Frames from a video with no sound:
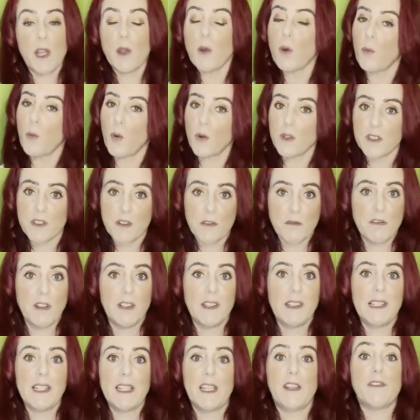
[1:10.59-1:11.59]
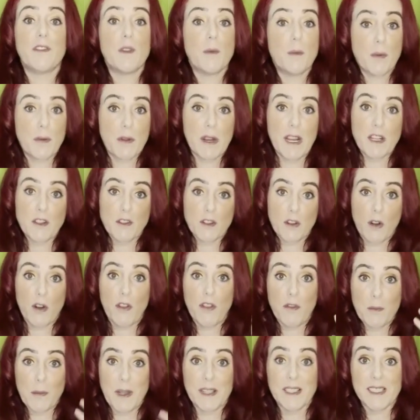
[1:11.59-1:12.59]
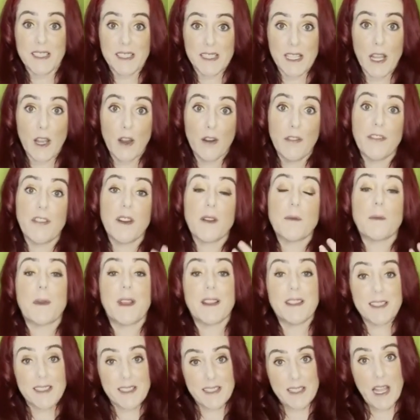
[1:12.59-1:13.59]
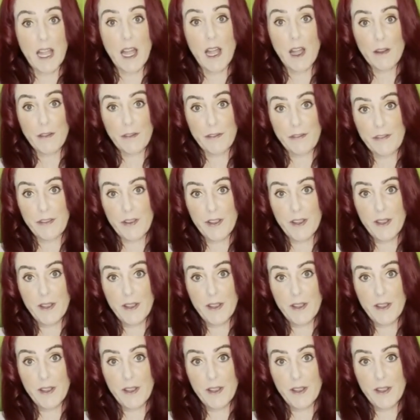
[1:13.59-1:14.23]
I want to relieve the pressure off myself and my staff.